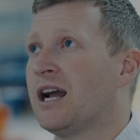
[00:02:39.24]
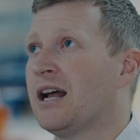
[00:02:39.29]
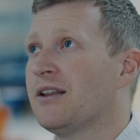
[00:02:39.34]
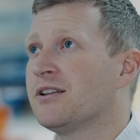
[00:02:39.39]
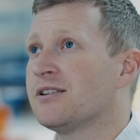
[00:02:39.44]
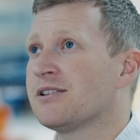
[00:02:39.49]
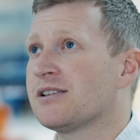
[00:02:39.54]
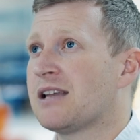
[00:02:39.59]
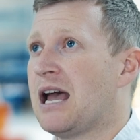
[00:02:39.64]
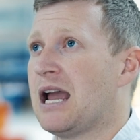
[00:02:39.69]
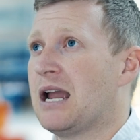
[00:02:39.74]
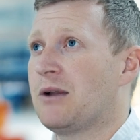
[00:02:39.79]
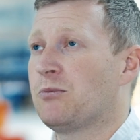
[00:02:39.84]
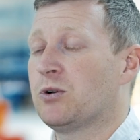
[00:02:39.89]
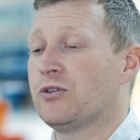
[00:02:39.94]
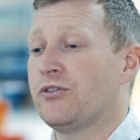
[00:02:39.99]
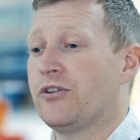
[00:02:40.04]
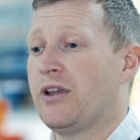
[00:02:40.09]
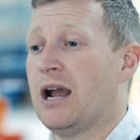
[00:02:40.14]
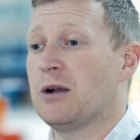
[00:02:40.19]
at the time
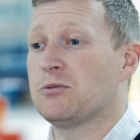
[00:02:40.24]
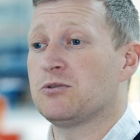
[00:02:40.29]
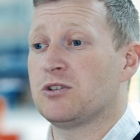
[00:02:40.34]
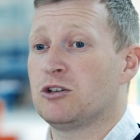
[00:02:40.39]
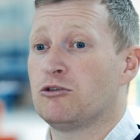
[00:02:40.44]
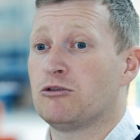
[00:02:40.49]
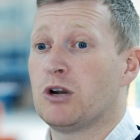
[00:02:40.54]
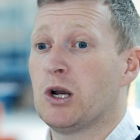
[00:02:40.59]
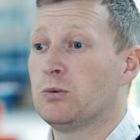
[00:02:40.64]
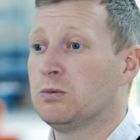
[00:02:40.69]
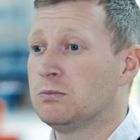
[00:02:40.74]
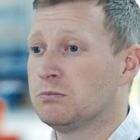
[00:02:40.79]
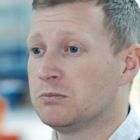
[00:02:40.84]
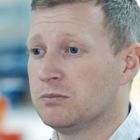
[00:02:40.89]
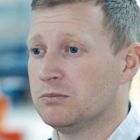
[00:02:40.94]
was how to grow,